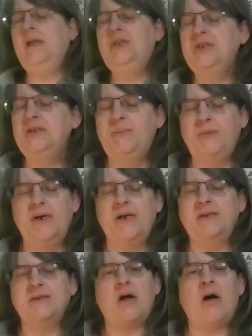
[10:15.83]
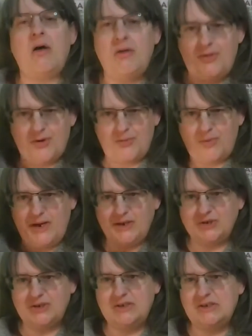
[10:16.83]
it just brings all the
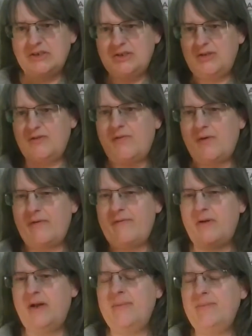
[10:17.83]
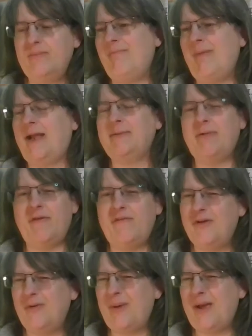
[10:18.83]
questions to the forefront. It makes me
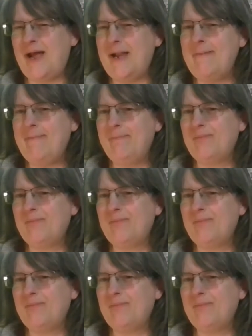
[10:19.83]
feel bad.